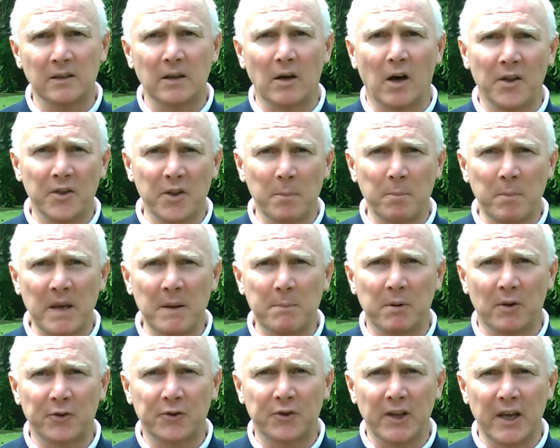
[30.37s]
and other
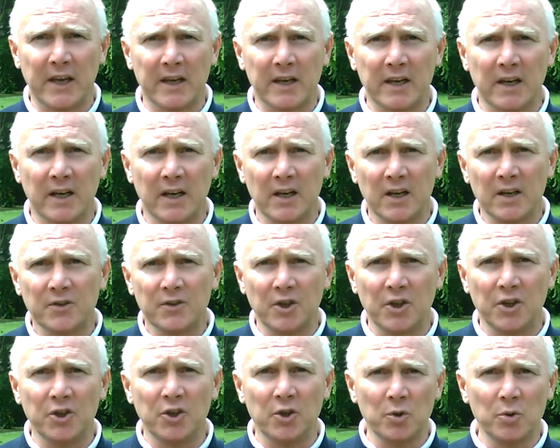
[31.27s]
people think
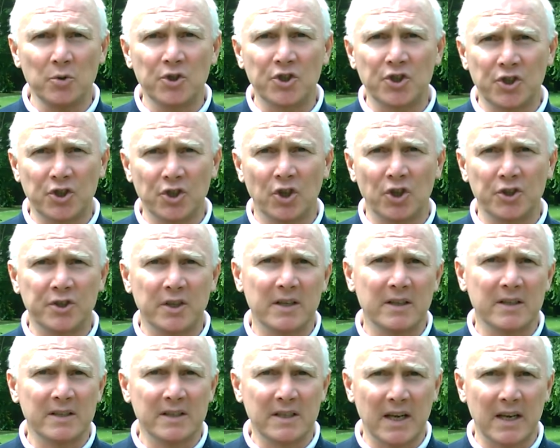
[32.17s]
that you should
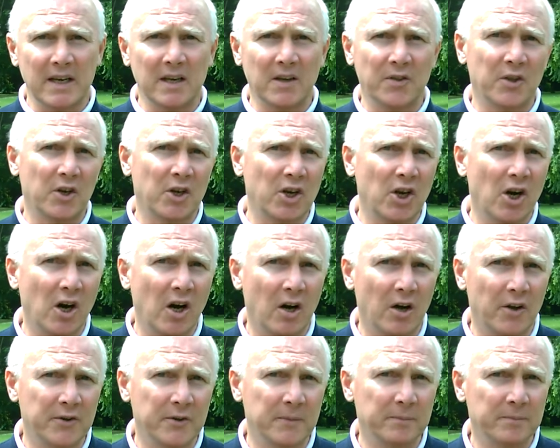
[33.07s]
take the
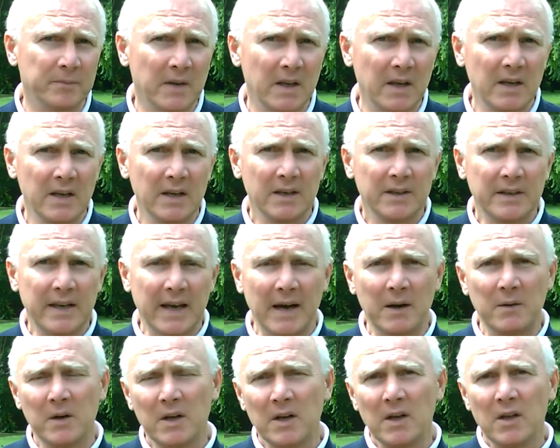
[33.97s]
card.
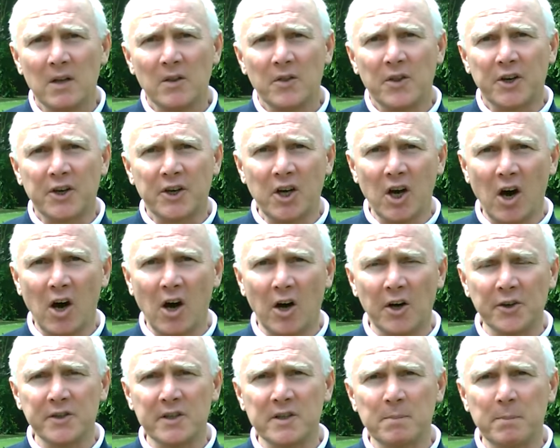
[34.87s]
Now, the
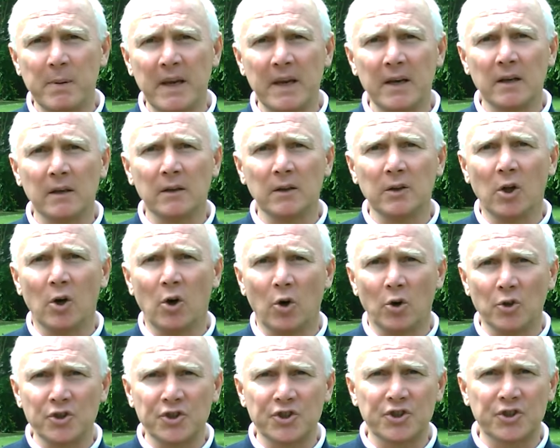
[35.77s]
card is being
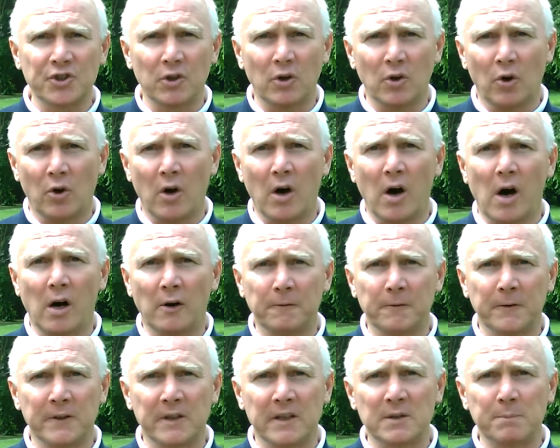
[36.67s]
launched or
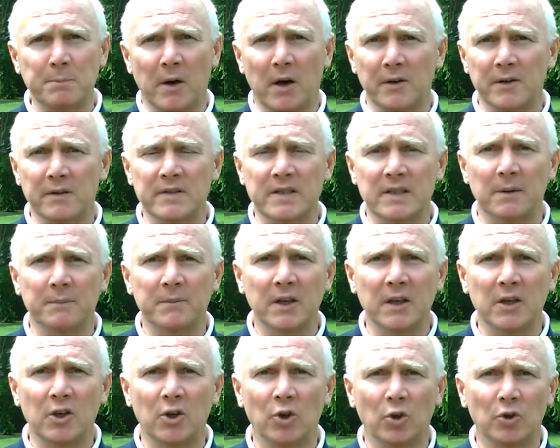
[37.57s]
offered as part of
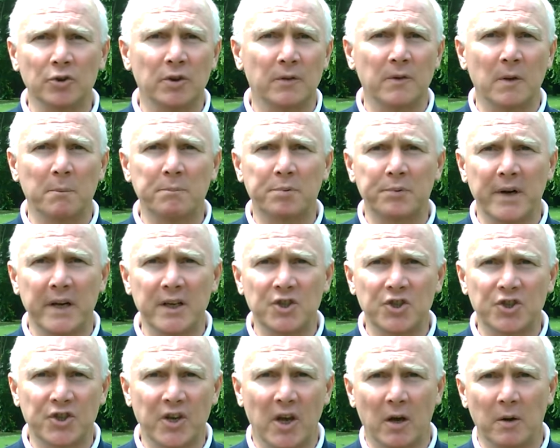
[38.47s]
something called the
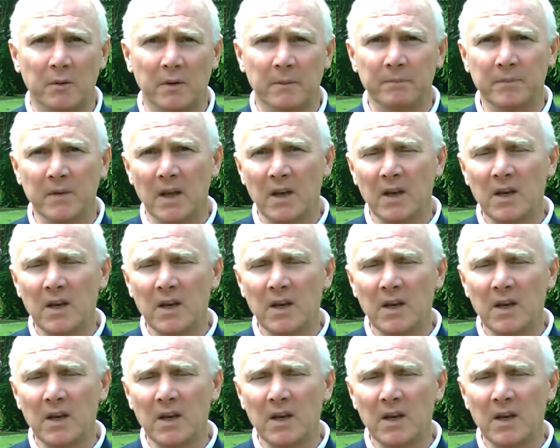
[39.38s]
Bridge Zone.